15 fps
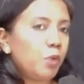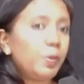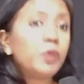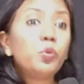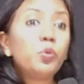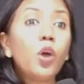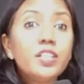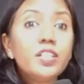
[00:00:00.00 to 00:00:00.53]
But
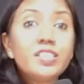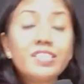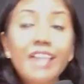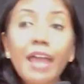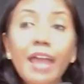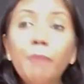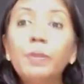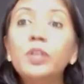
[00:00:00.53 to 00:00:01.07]
what is
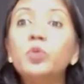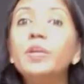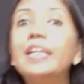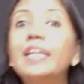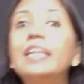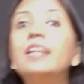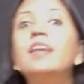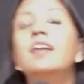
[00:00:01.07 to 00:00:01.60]
there
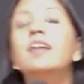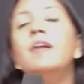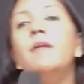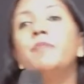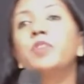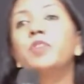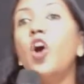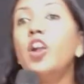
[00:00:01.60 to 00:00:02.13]
between
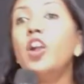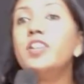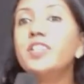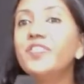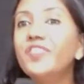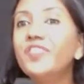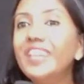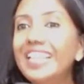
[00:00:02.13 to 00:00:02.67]
God
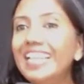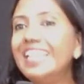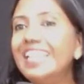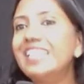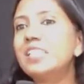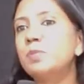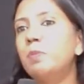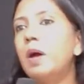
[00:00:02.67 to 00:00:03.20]
revealing
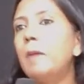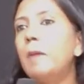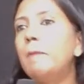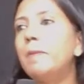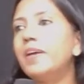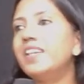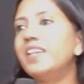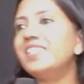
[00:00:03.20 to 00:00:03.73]
his
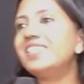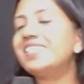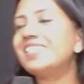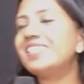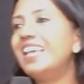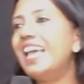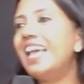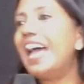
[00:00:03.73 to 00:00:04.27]
purpose
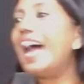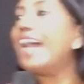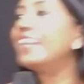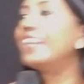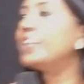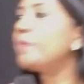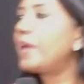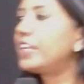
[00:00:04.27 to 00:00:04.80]

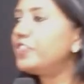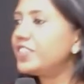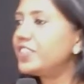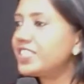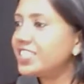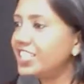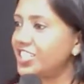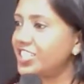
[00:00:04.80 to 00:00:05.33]
and the
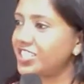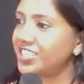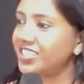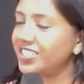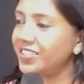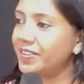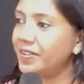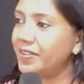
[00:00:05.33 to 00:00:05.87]

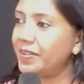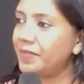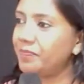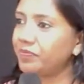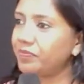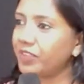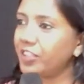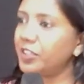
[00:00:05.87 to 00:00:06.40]
manifestation?
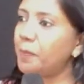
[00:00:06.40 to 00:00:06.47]
The